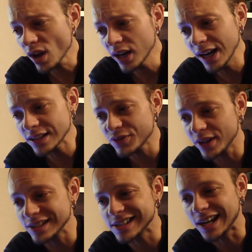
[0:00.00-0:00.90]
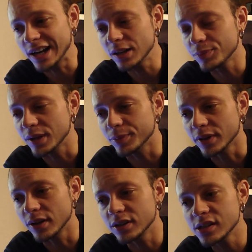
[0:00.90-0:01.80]
Yeah, as far as tagging people
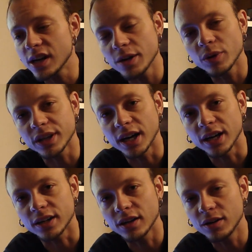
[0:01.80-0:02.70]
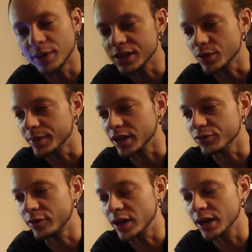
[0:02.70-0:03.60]
goes, hey, what the heck, might as well make it
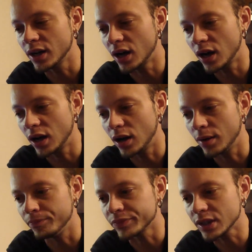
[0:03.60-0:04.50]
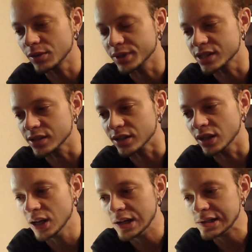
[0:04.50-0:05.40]
fun. Let me see
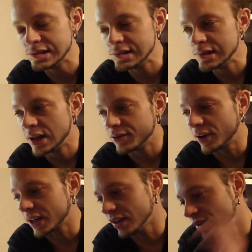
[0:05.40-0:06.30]
if I can